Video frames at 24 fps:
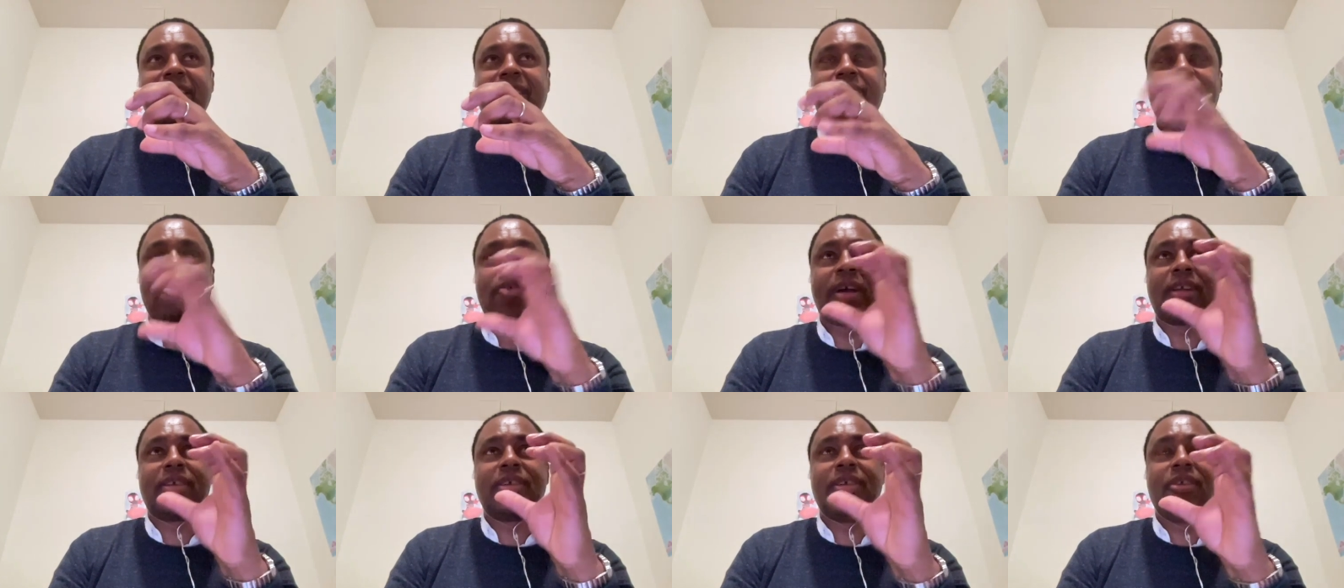if
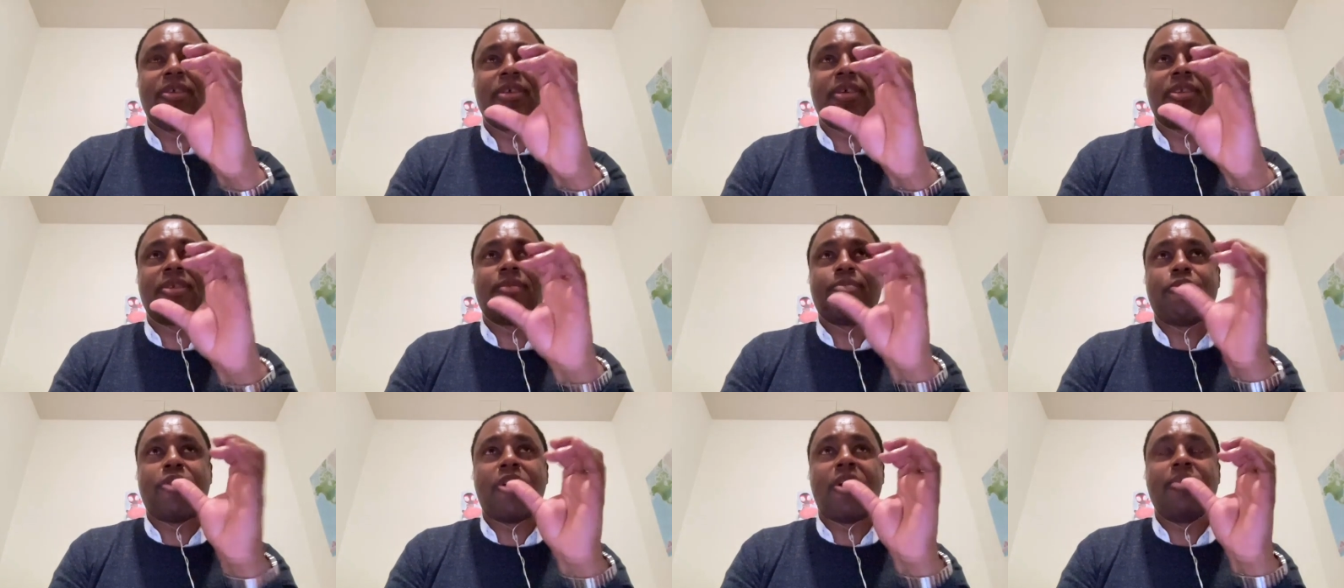you actually look at
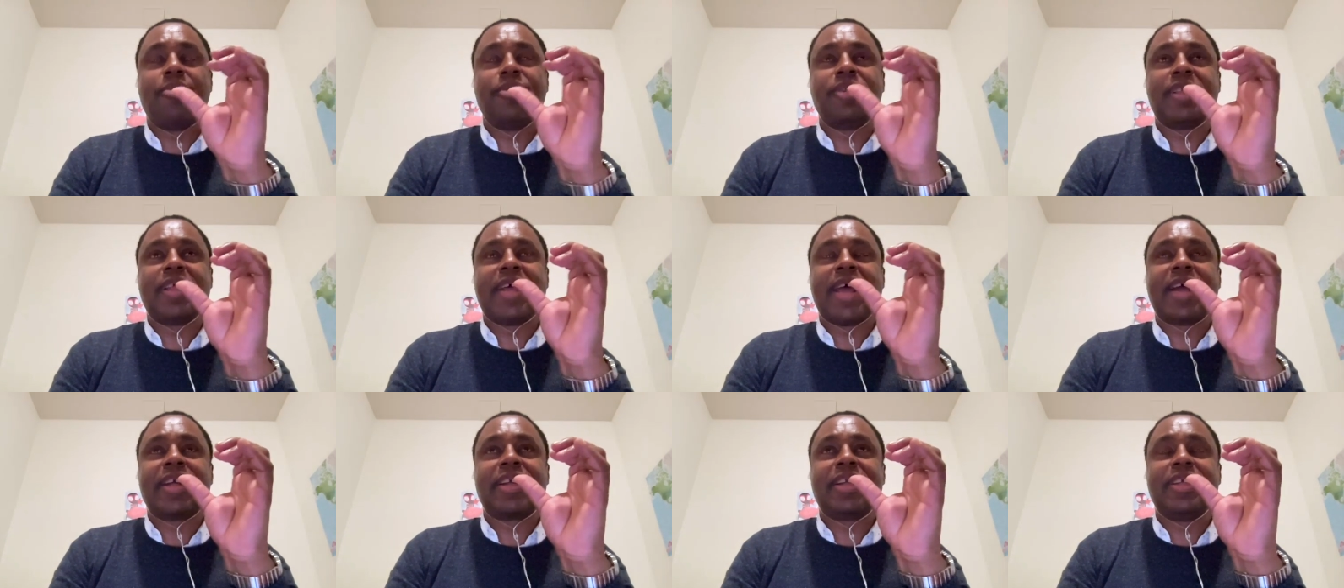the problems
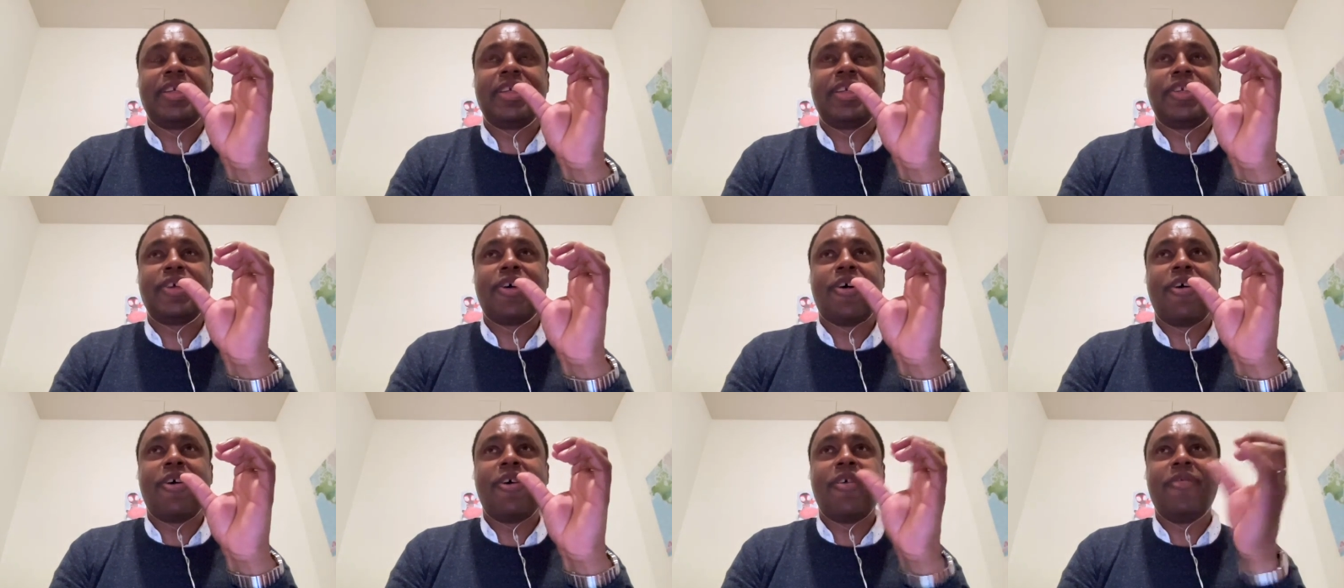they actually
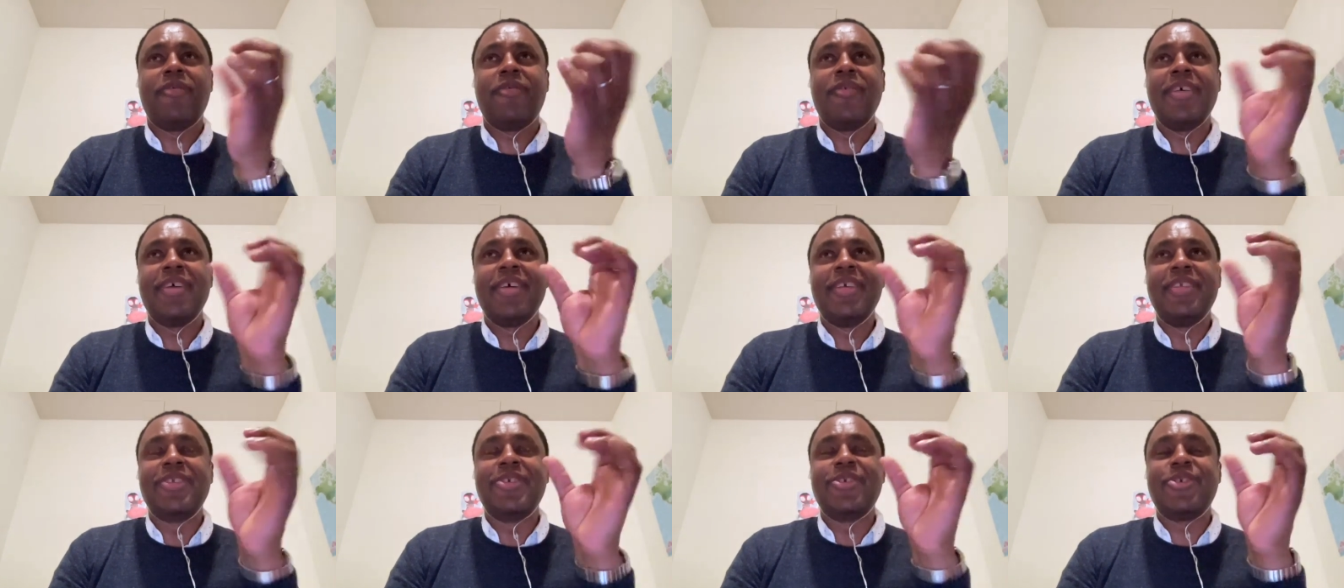solve,
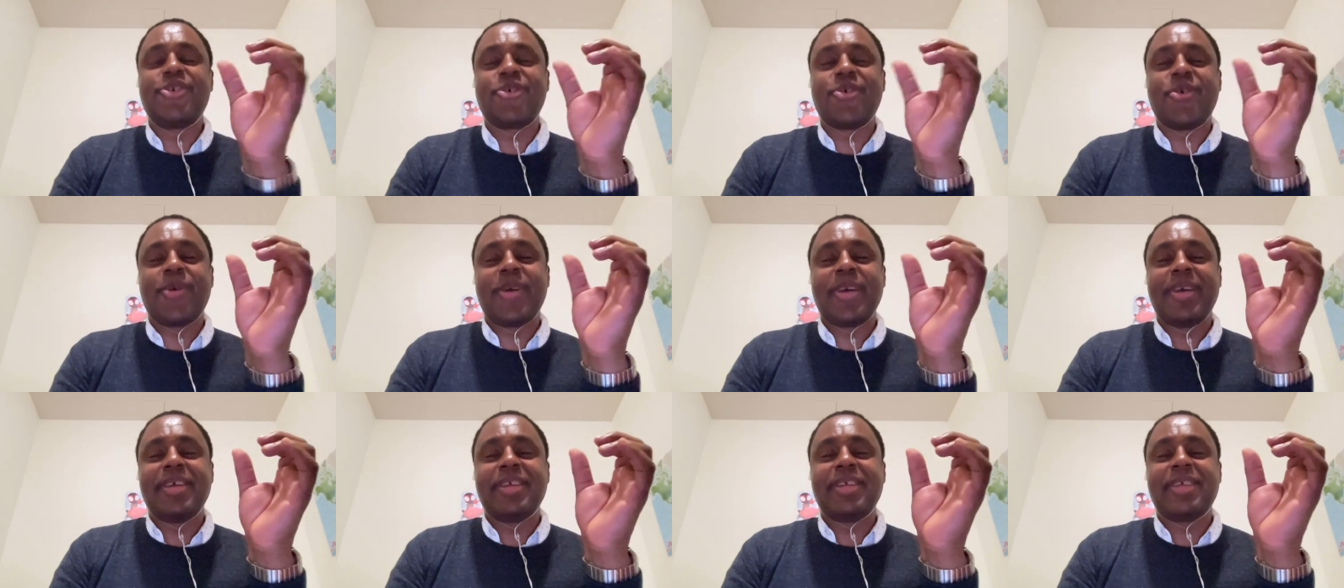the
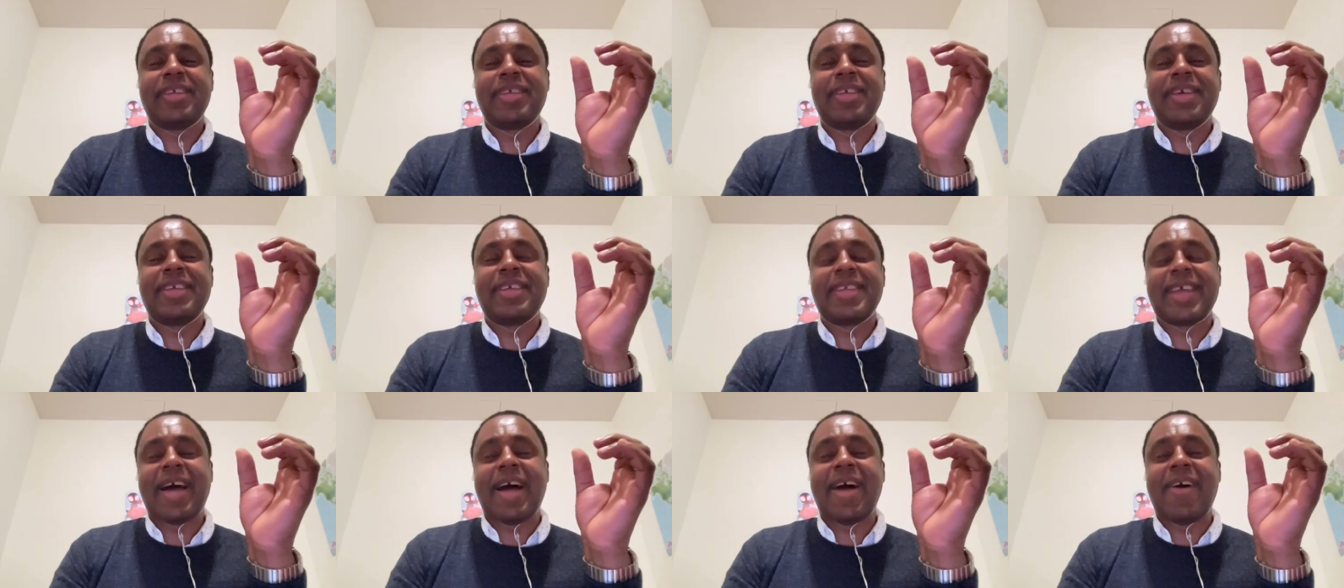jury
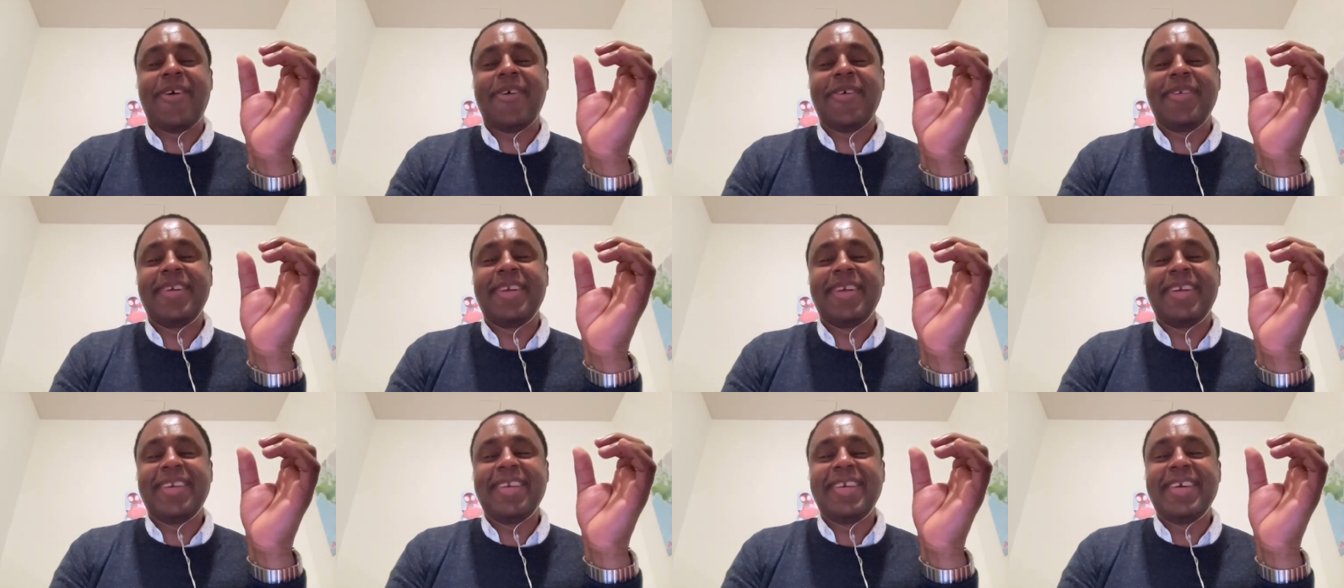is out.